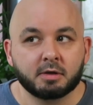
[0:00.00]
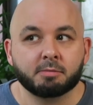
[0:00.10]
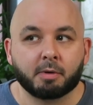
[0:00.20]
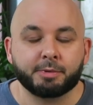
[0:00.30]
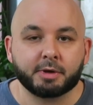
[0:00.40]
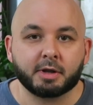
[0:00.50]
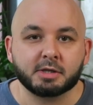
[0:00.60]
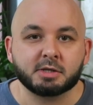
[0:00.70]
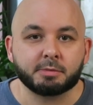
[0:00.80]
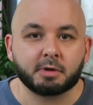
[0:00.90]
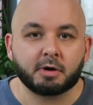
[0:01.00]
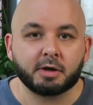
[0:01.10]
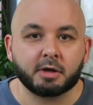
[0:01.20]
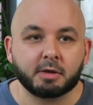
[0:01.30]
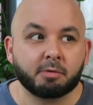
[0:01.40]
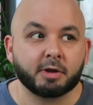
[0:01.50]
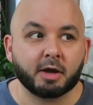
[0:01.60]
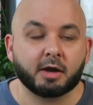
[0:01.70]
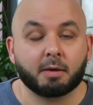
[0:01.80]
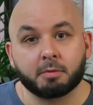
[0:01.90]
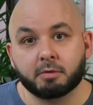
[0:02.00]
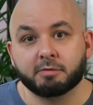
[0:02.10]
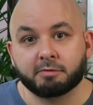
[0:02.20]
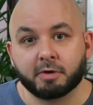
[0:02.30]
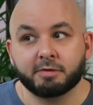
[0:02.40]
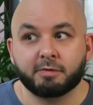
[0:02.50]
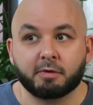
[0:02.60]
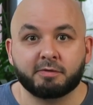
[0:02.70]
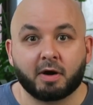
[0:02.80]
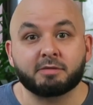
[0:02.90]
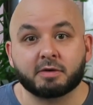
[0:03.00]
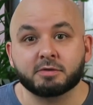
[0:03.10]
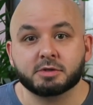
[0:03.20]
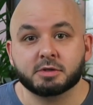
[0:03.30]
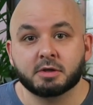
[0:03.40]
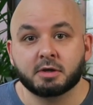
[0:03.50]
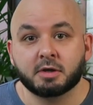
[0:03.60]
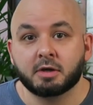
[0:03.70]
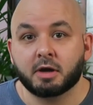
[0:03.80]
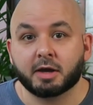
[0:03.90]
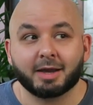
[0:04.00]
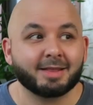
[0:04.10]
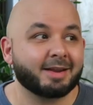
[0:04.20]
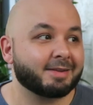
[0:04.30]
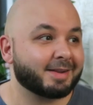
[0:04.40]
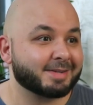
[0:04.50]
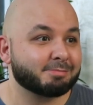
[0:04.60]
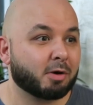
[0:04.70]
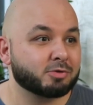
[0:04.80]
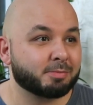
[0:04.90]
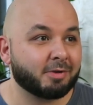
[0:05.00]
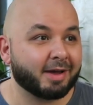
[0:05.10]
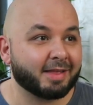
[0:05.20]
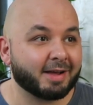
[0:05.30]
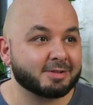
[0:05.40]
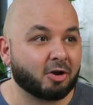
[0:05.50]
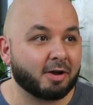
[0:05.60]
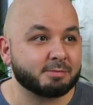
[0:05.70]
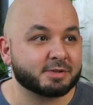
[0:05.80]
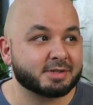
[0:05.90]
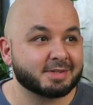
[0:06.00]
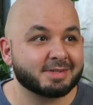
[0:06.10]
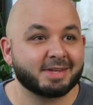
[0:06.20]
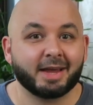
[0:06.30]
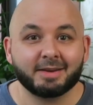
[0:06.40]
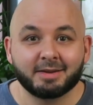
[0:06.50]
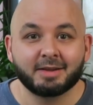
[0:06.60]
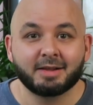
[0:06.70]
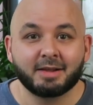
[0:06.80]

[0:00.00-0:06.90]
You're probably going to get somebody to hire. You'll probably get a couple, 3, 4, 5 offers. Okay, then let's multiply that times 10.